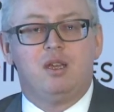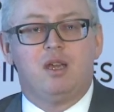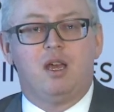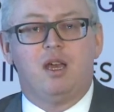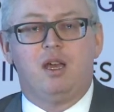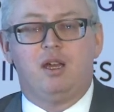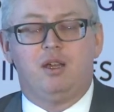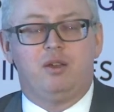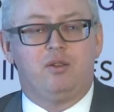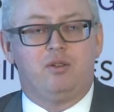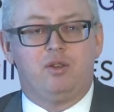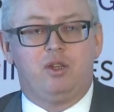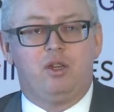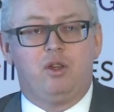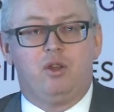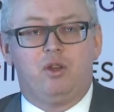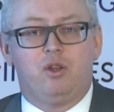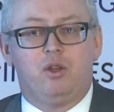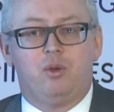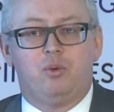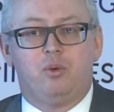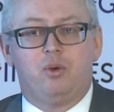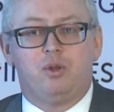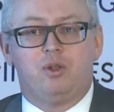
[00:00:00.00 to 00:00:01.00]

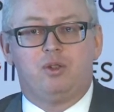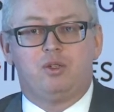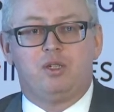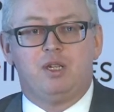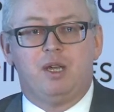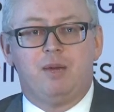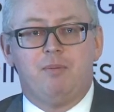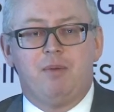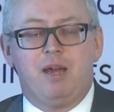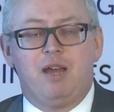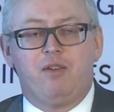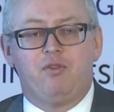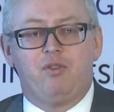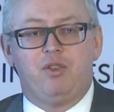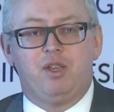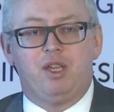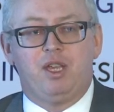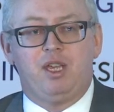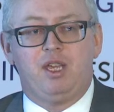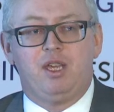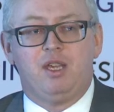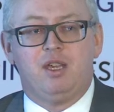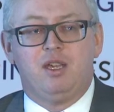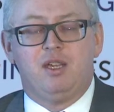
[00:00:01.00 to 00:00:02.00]
have
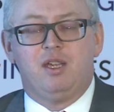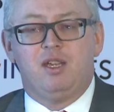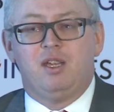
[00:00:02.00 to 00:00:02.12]
the